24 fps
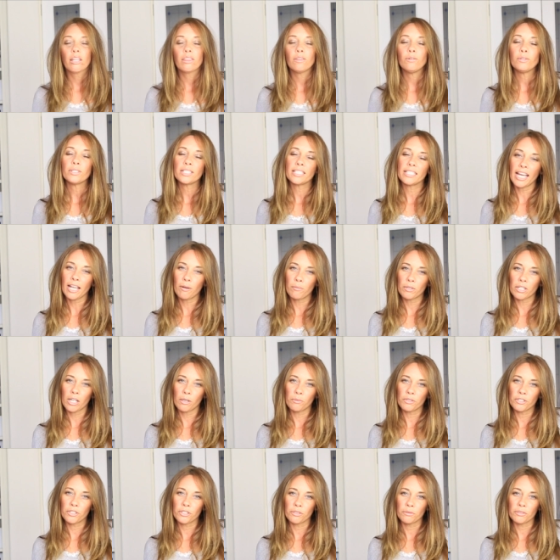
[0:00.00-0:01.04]
thought today what I
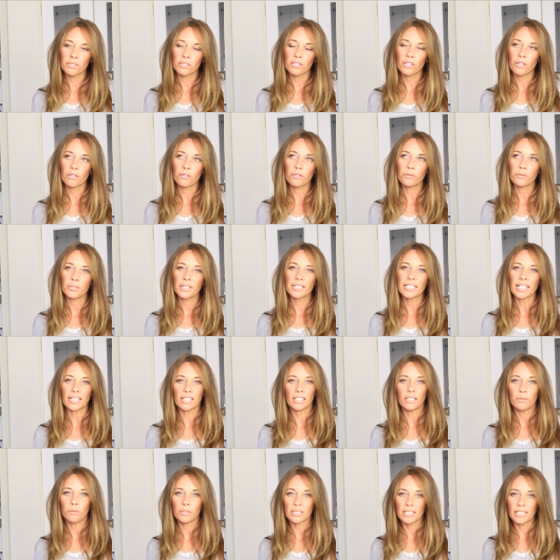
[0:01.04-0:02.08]
would do is go through
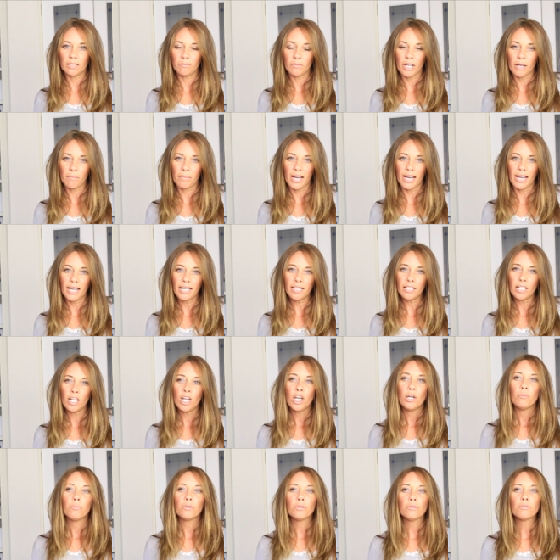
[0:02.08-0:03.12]
exactly what's in my bag,
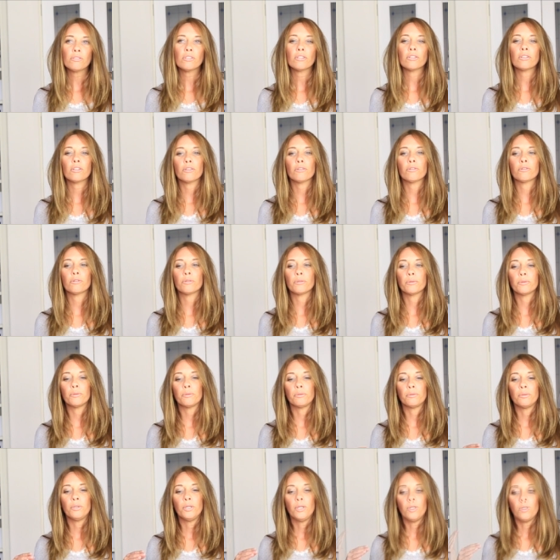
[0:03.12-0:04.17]
but also go
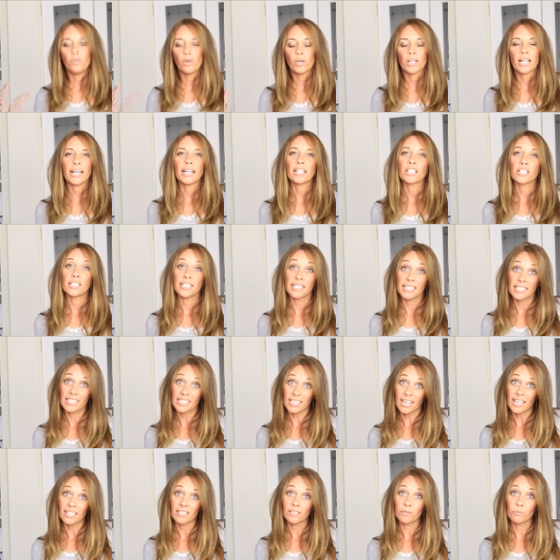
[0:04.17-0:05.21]
through what I actually
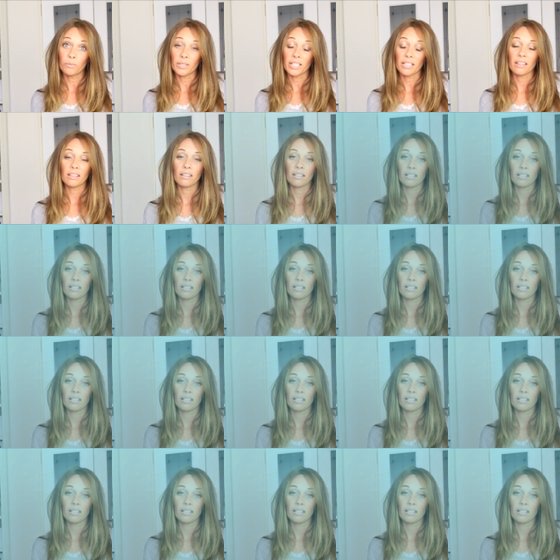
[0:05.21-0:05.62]
started with.